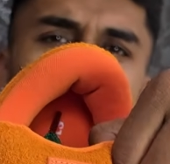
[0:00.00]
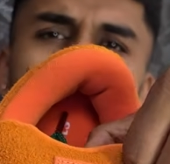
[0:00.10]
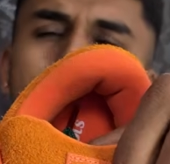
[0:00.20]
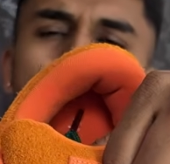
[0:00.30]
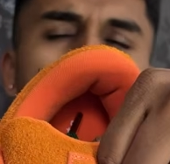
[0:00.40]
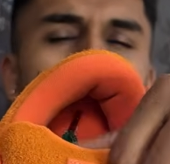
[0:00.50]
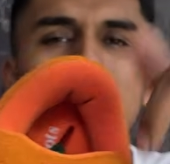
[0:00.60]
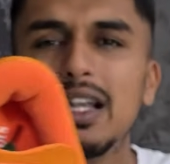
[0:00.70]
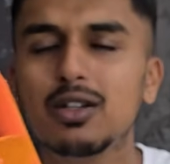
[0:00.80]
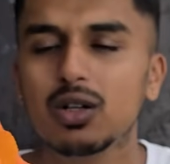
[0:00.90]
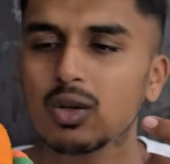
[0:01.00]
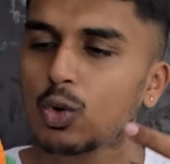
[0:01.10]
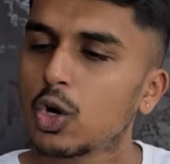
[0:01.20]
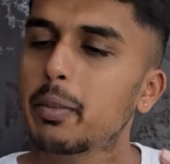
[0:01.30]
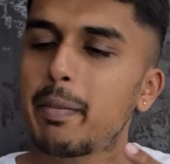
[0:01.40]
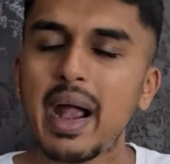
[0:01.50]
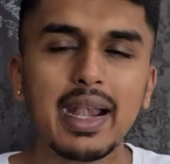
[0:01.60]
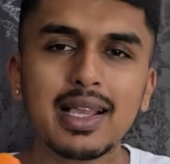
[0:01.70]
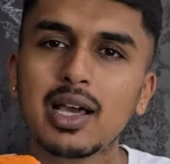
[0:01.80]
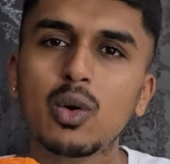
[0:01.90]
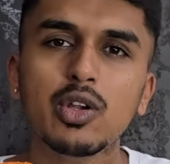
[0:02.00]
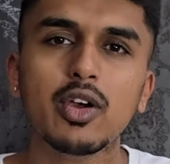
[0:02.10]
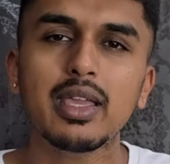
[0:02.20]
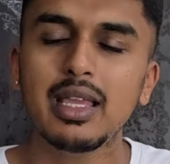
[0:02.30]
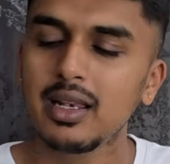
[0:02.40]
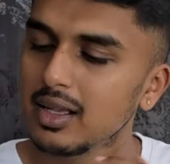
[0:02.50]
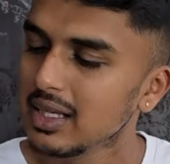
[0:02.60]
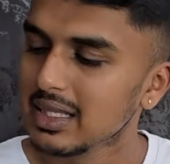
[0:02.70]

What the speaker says: well. Like, you get good padding around your heel.